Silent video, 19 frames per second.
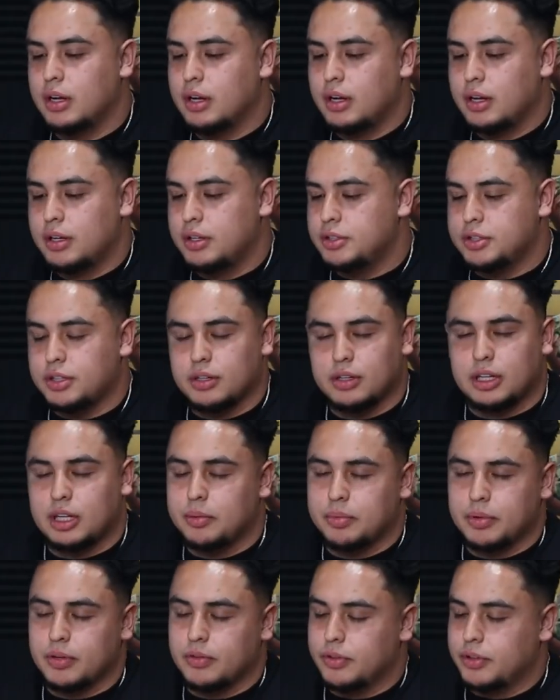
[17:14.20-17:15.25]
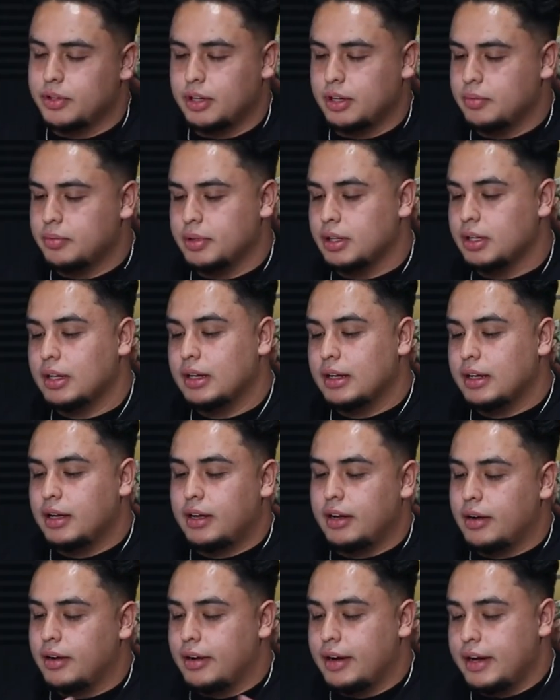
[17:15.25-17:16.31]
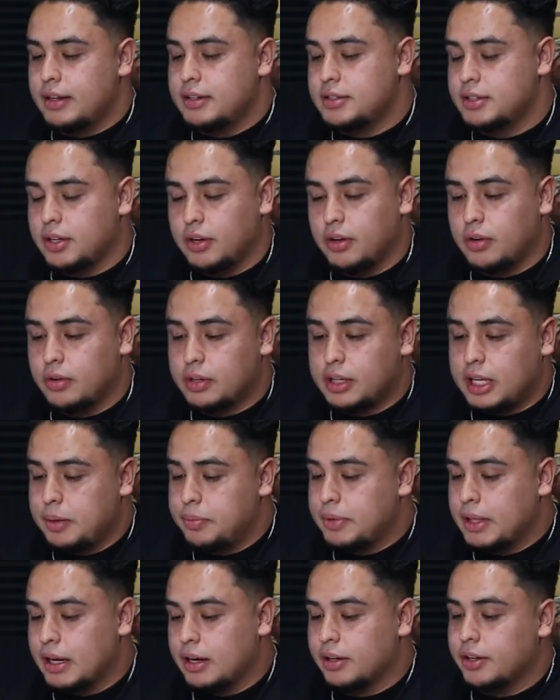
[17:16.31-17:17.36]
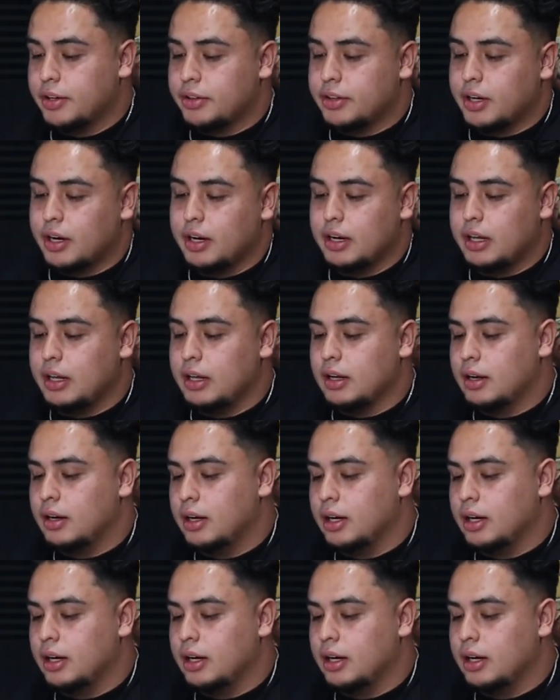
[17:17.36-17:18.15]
Yeah. Shouldn't keep it over 30, but all right. So keep that under 30.